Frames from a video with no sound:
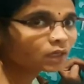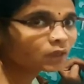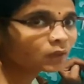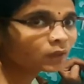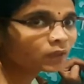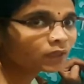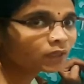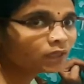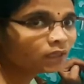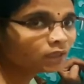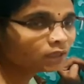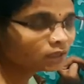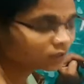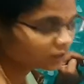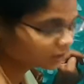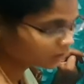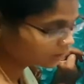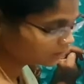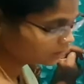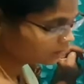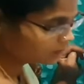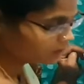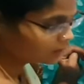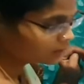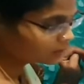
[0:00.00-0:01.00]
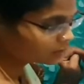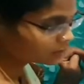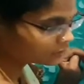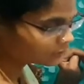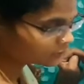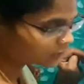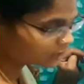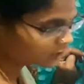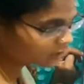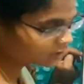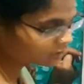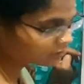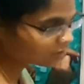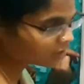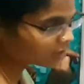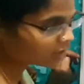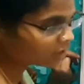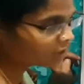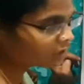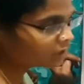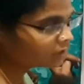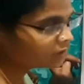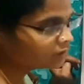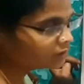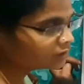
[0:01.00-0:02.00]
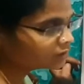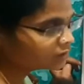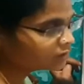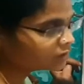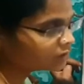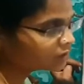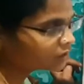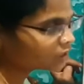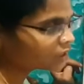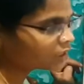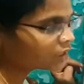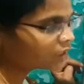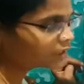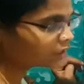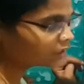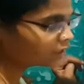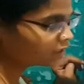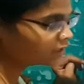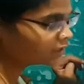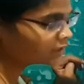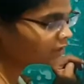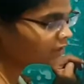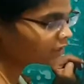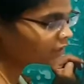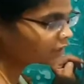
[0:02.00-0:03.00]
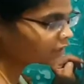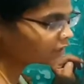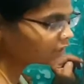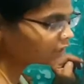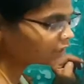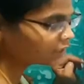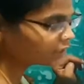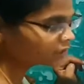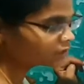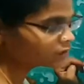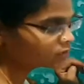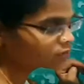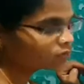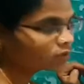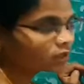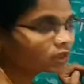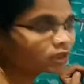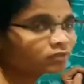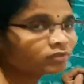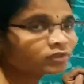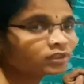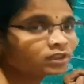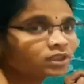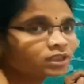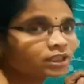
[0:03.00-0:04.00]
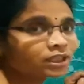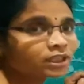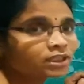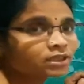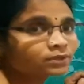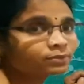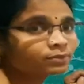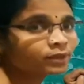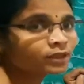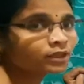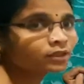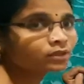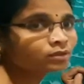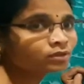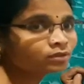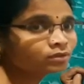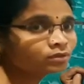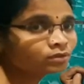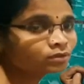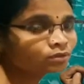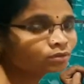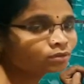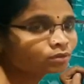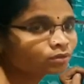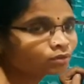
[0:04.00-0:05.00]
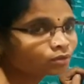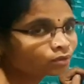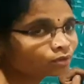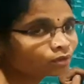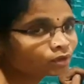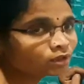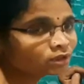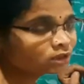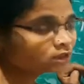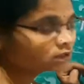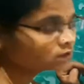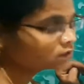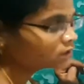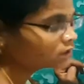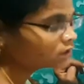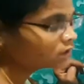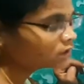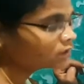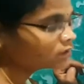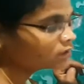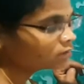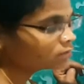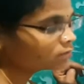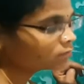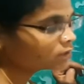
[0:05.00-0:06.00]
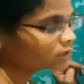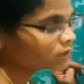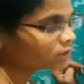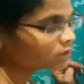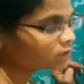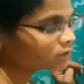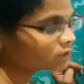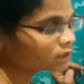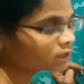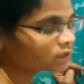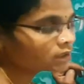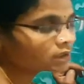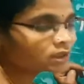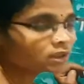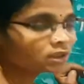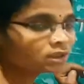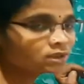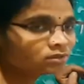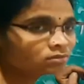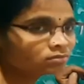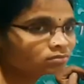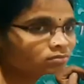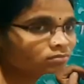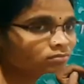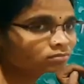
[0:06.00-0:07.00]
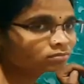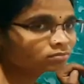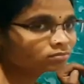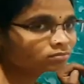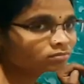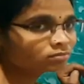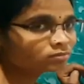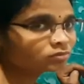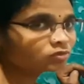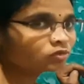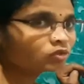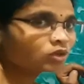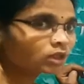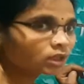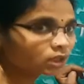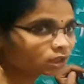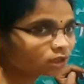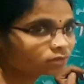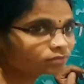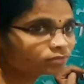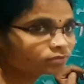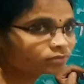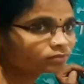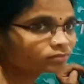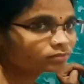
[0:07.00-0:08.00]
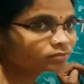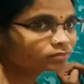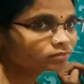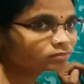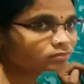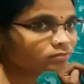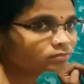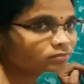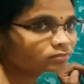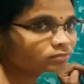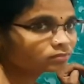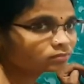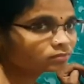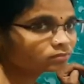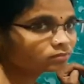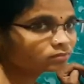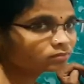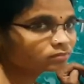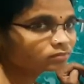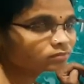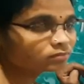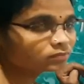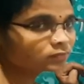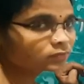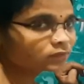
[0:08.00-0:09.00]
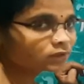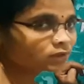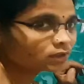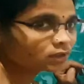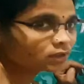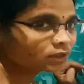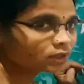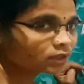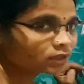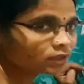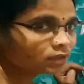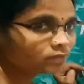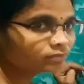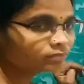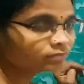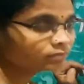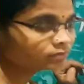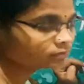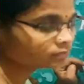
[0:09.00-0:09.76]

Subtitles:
Okay. So that's why here order is taken as 1 with respect to sucrose but not water. Clear?